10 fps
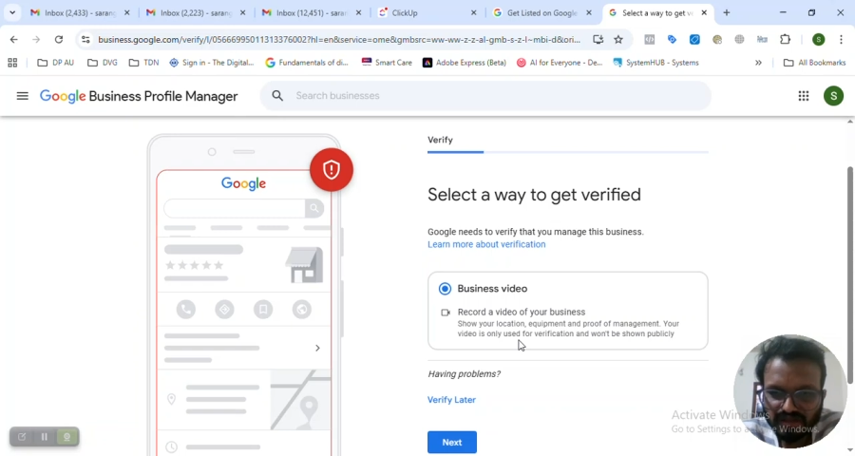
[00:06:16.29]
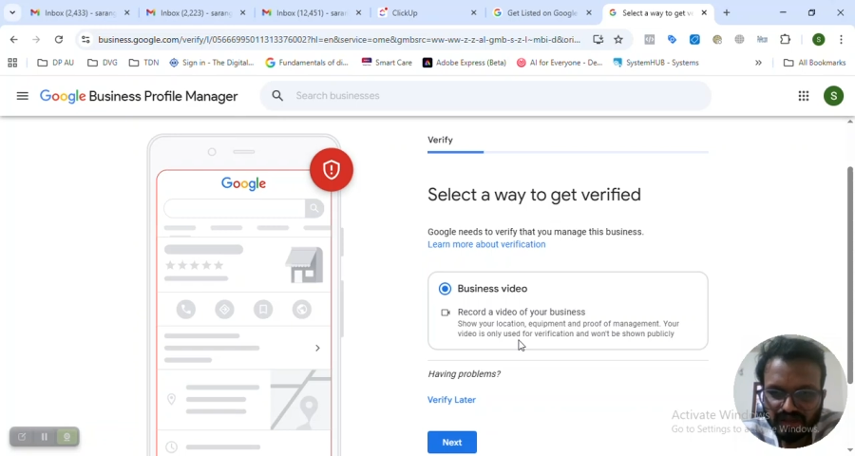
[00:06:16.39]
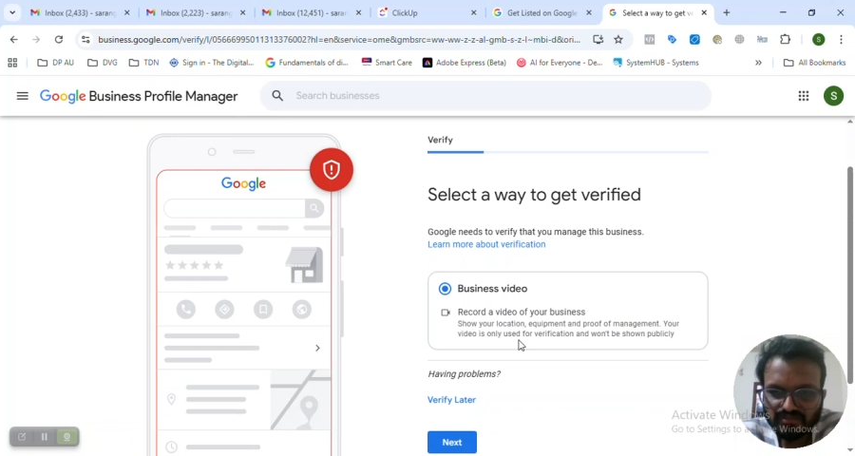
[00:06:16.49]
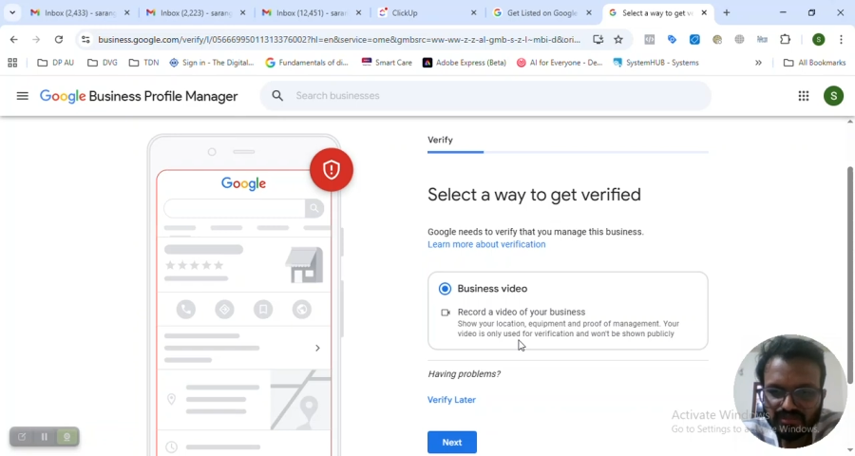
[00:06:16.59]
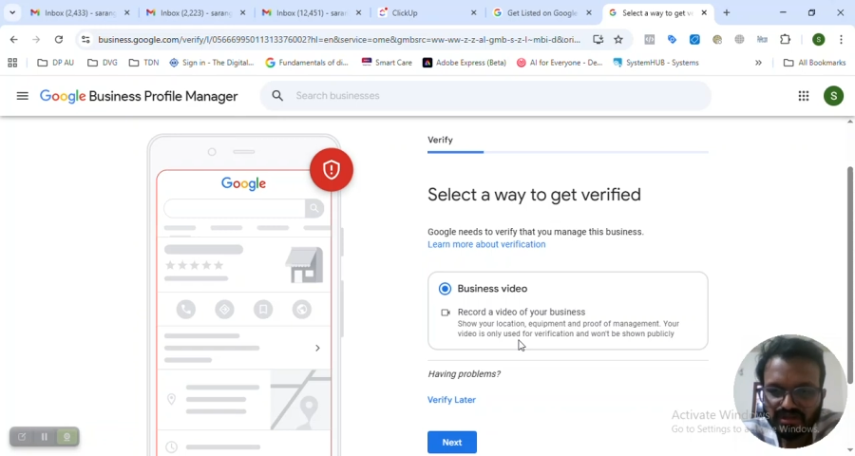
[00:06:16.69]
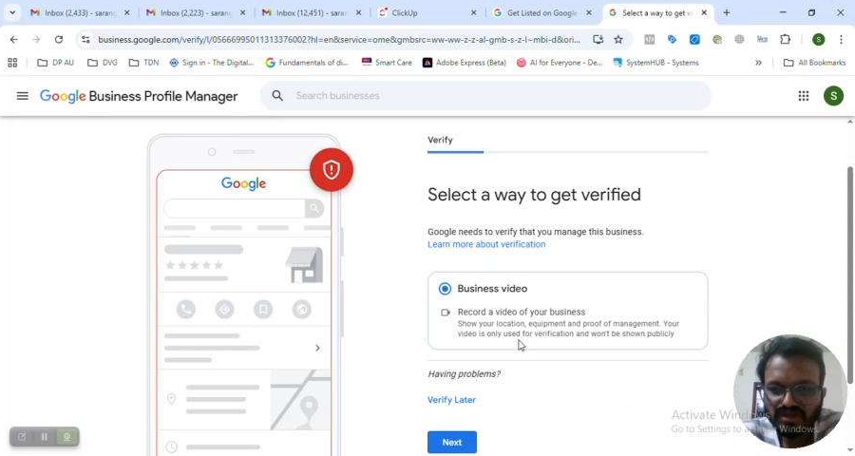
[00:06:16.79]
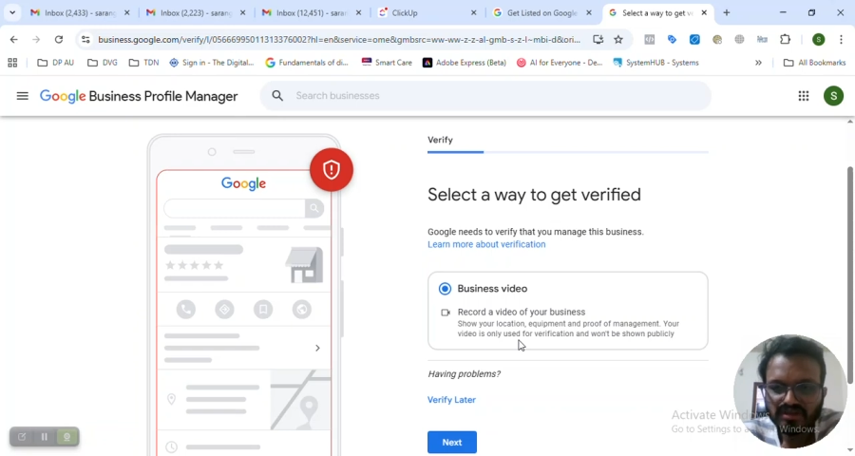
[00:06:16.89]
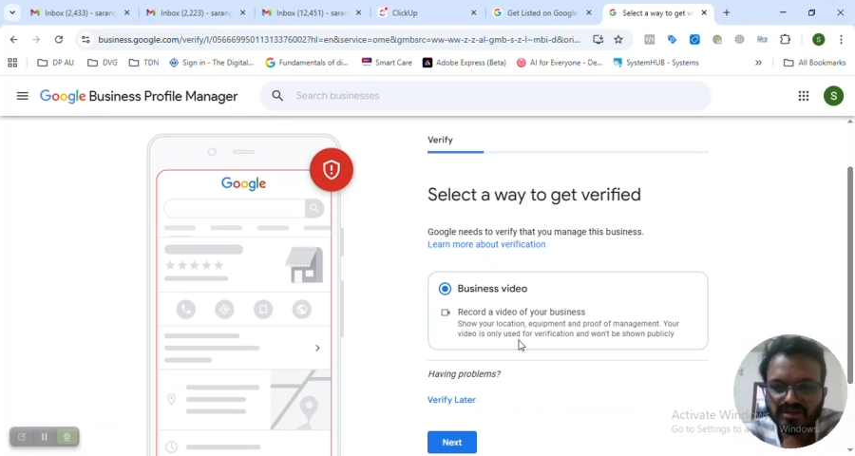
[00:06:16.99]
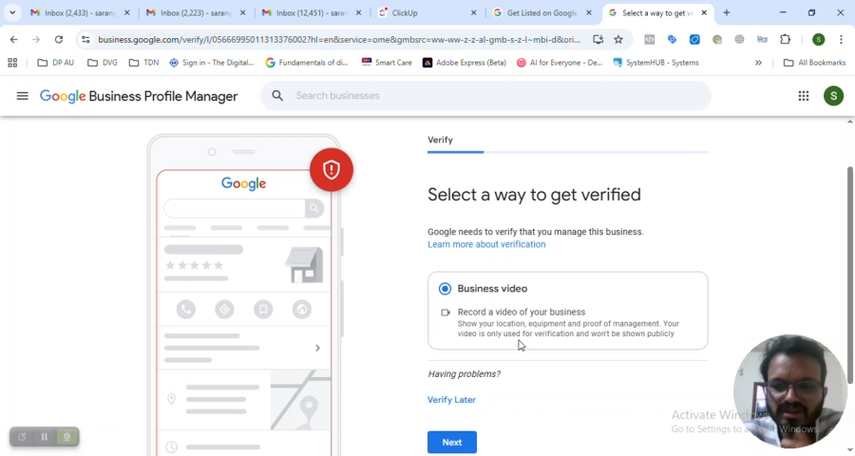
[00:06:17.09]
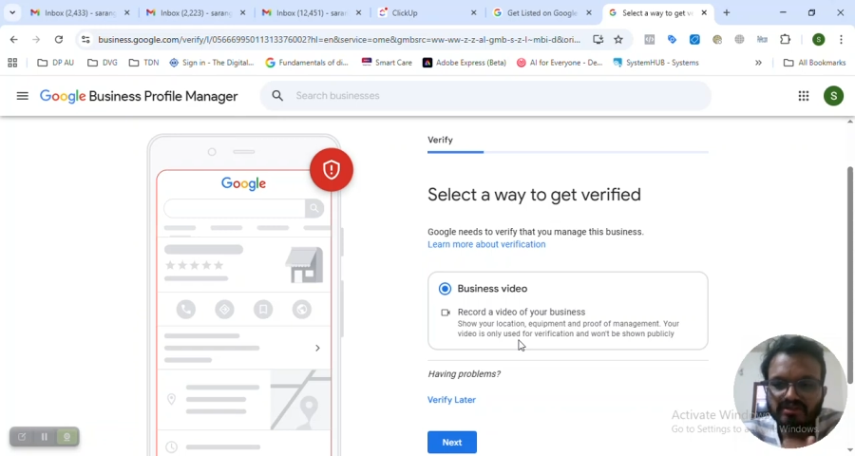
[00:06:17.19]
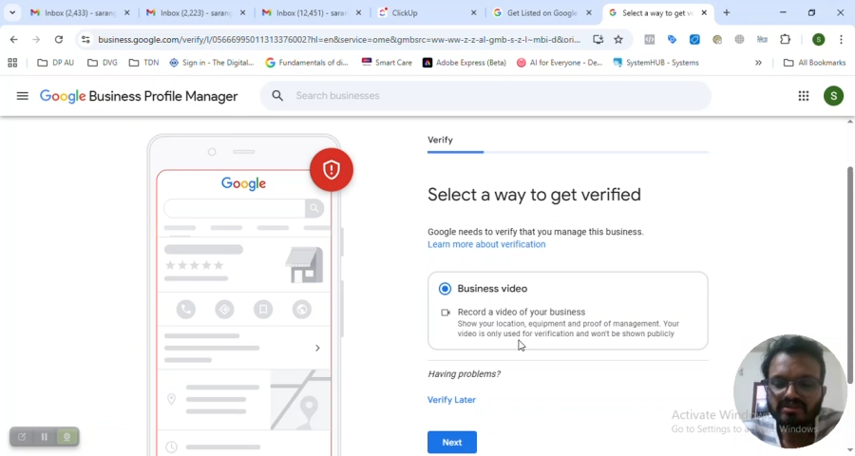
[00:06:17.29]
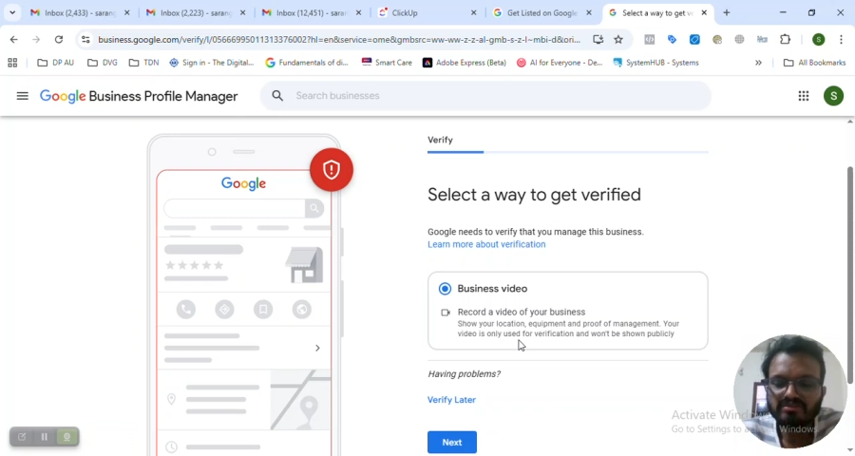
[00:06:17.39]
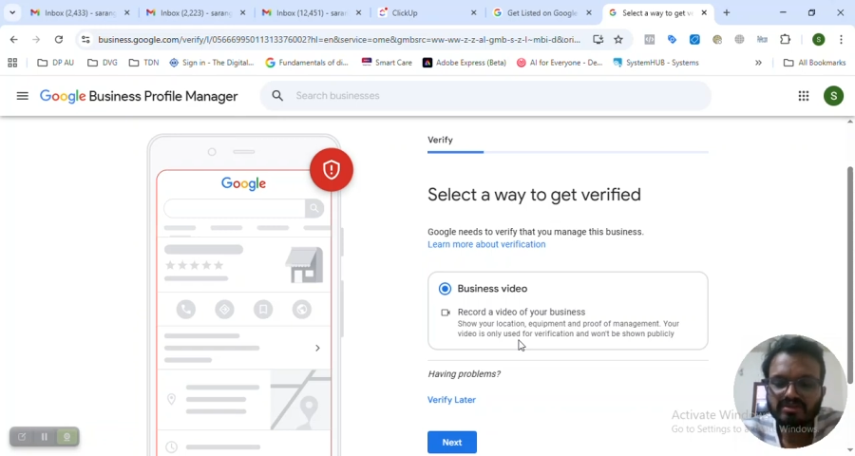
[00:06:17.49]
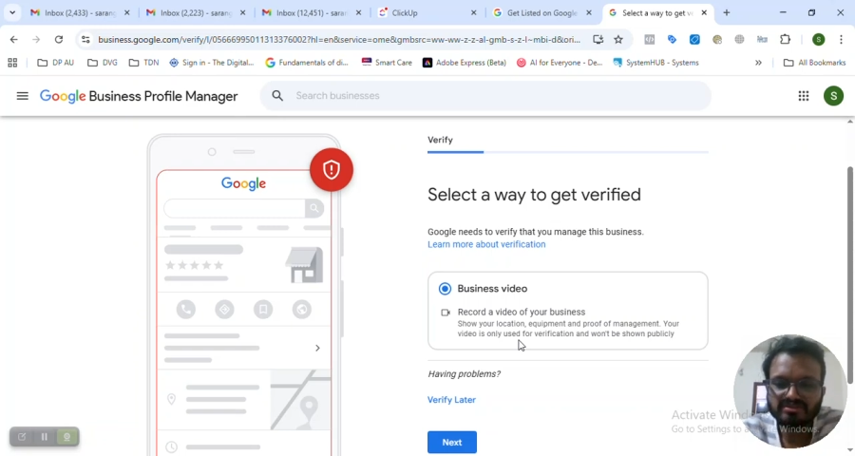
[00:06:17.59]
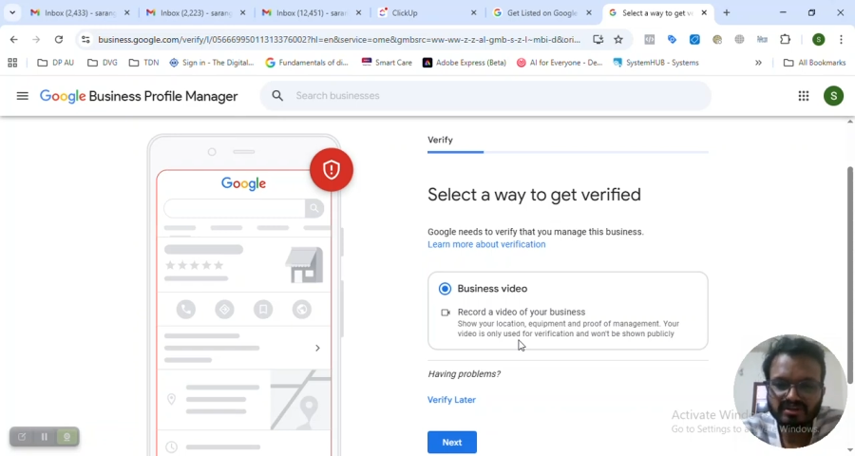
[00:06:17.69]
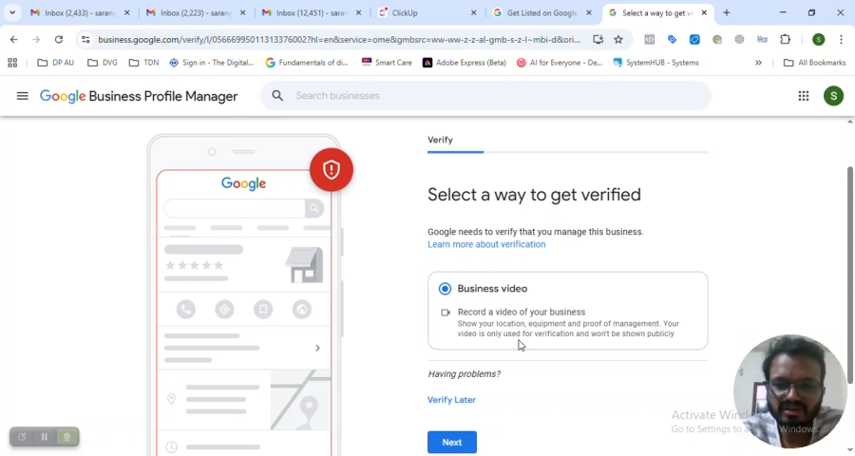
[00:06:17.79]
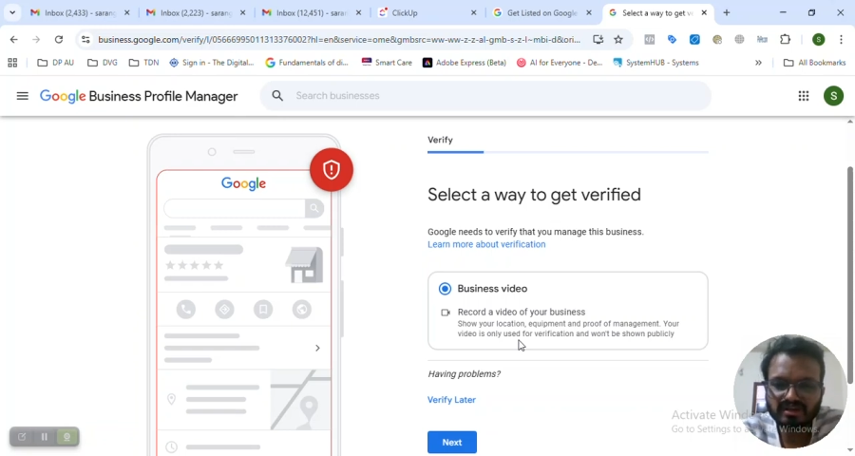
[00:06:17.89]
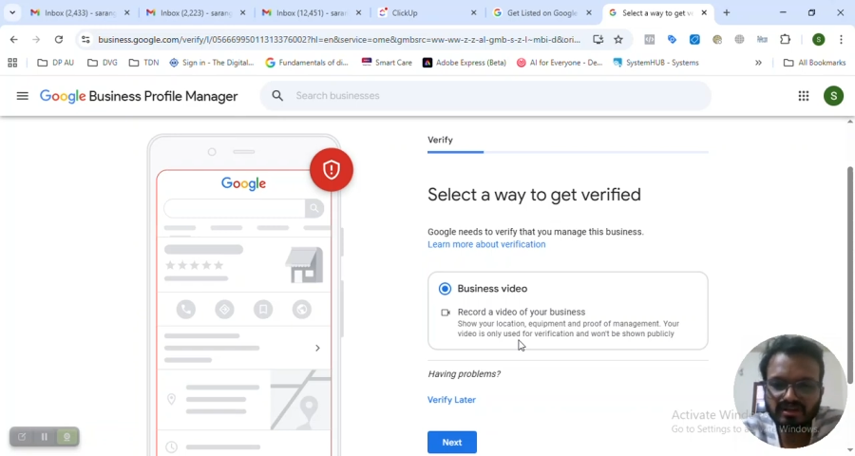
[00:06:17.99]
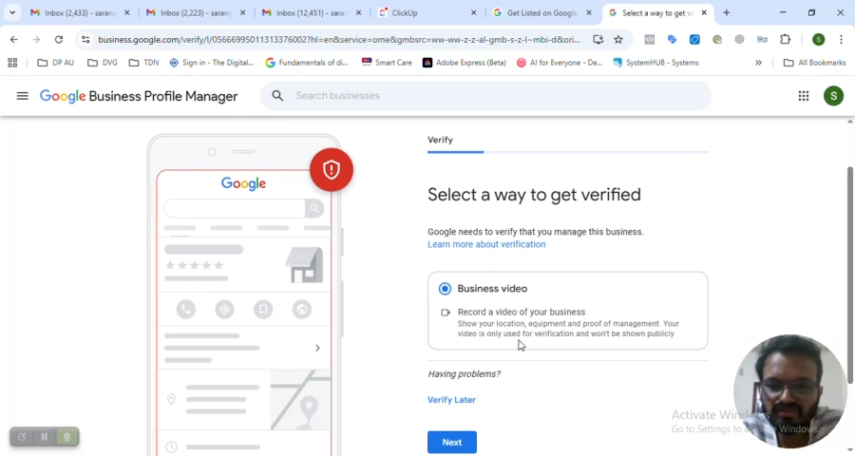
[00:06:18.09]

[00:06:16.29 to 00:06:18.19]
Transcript: they will be strictly follow